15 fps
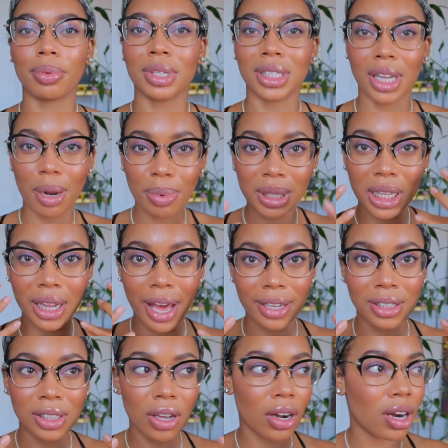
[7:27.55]
Because then I put the
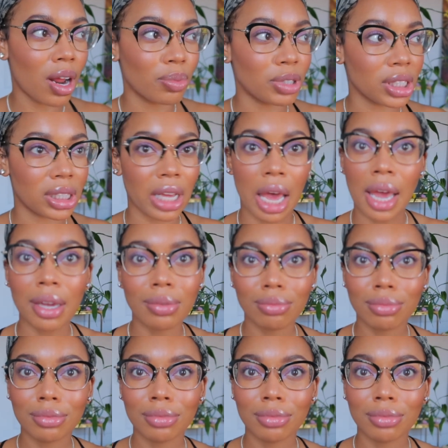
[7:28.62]
glasses on and I'm just like,